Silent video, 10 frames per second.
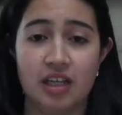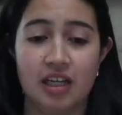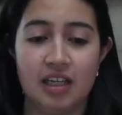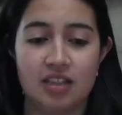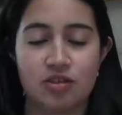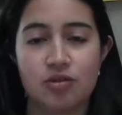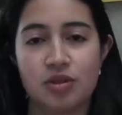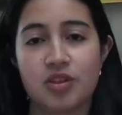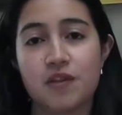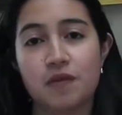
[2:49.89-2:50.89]
it is
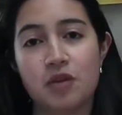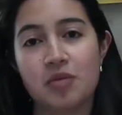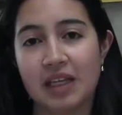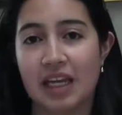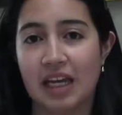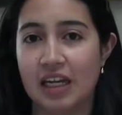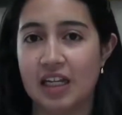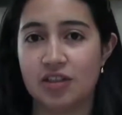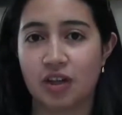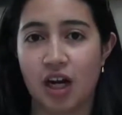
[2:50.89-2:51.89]
transformed again
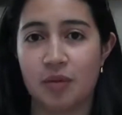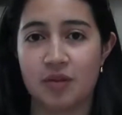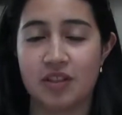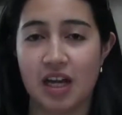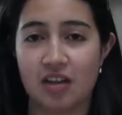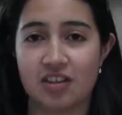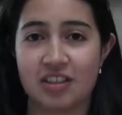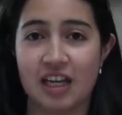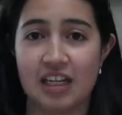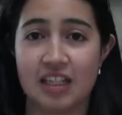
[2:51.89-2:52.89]
into carbon
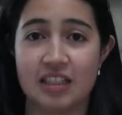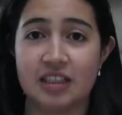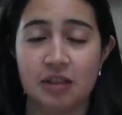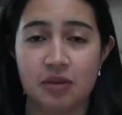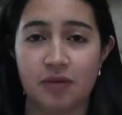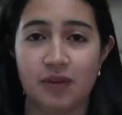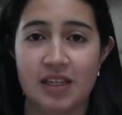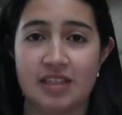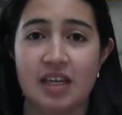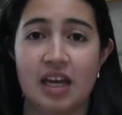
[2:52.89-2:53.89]
dioxide in the liquid phase,